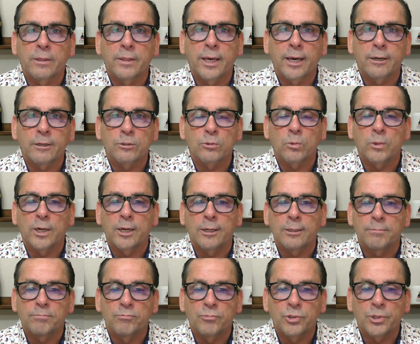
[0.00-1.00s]
that as
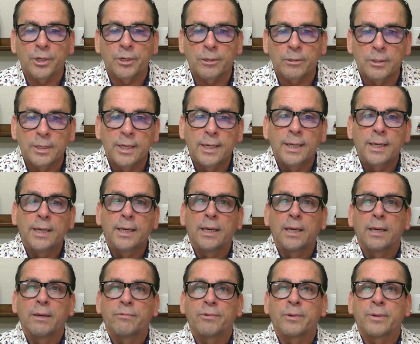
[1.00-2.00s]
well. So
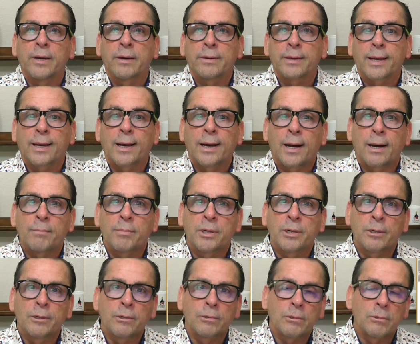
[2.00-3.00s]
if you're down in
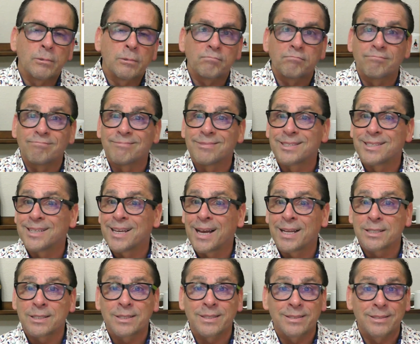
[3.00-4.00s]
Cabo,
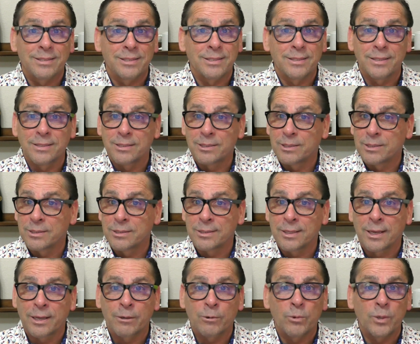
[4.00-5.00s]
this is
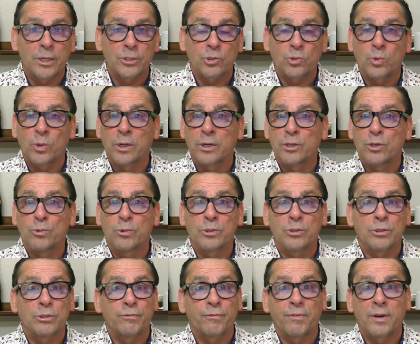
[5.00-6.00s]
not a restaurant you
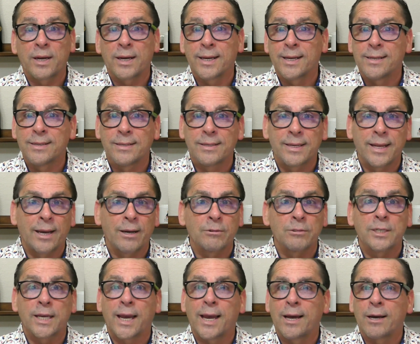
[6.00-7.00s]
would just find in
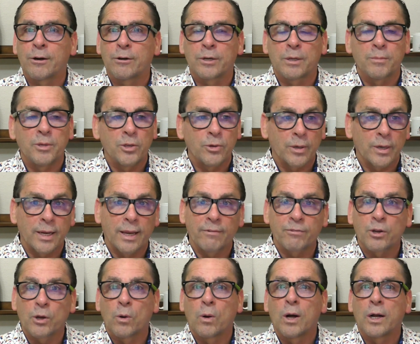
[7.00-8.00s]
downtown. You're going to
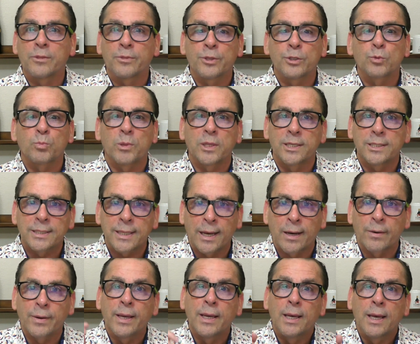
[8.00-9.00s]
have to go hunt this place
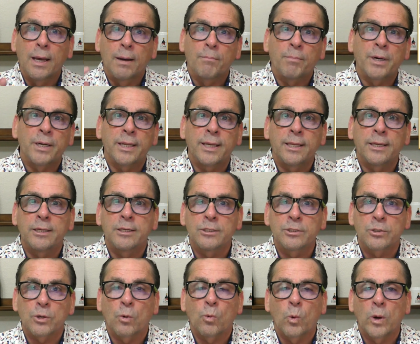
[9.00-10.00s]
out, but it
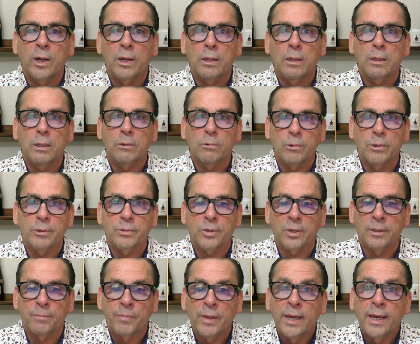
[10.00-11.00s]
is well worth
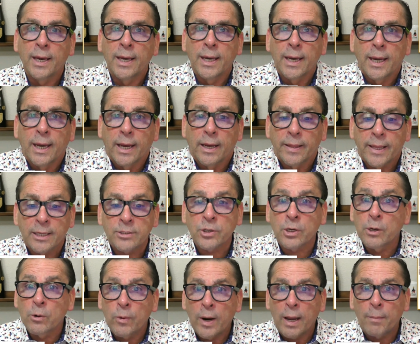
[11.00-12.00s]
it. And that's
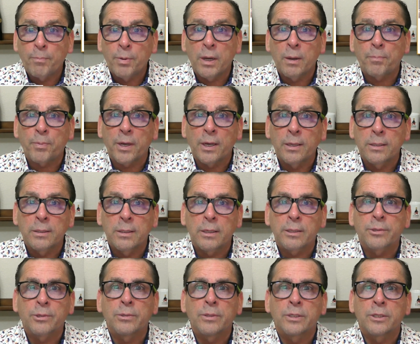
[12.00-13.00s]
going to wrap up
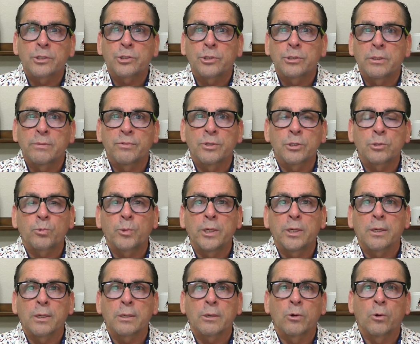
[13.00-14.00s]
another edition of This
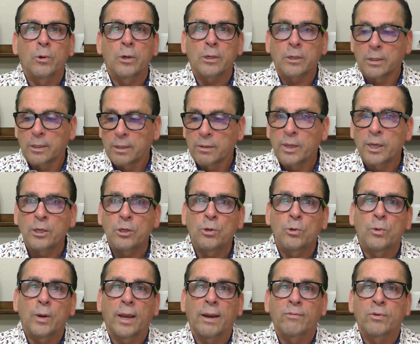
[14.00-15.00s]
Week Uncorked. Thank
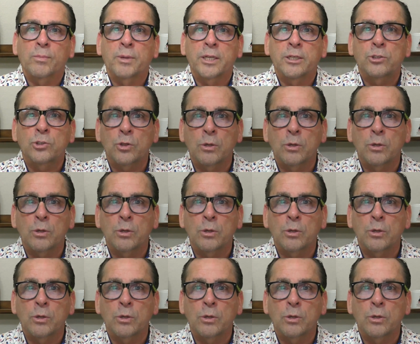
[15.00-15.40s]
you, everybody,